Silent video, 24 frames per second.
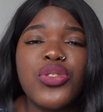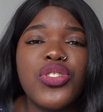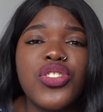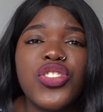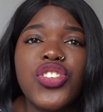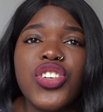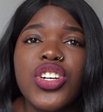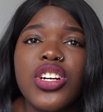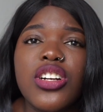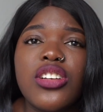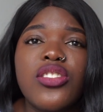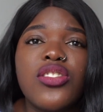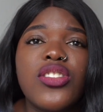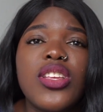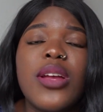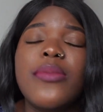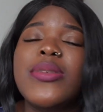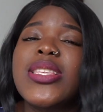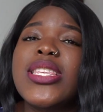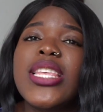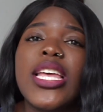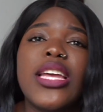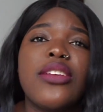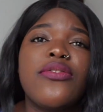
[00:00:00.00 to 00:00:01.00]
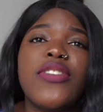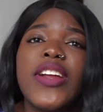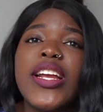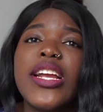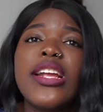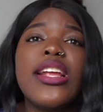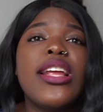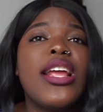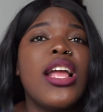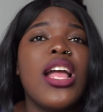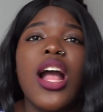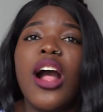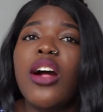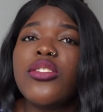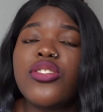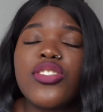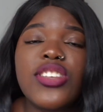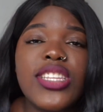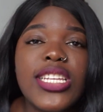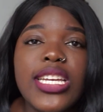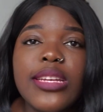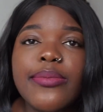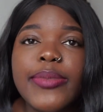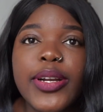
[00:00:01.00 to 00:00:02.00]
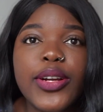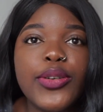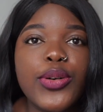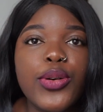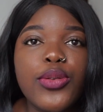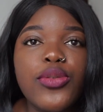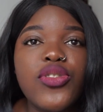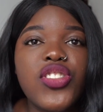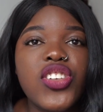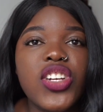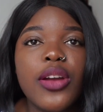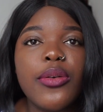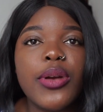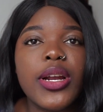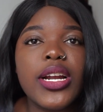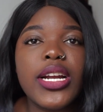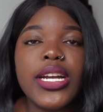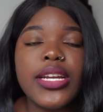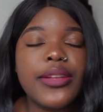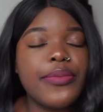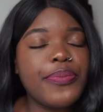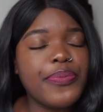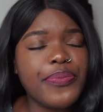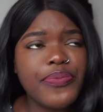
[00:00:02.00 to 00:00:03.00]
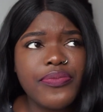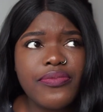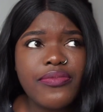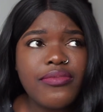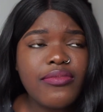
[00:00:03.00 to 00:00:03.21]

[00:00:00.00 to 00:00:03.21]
to church so I was like right I'll just take my cold shower and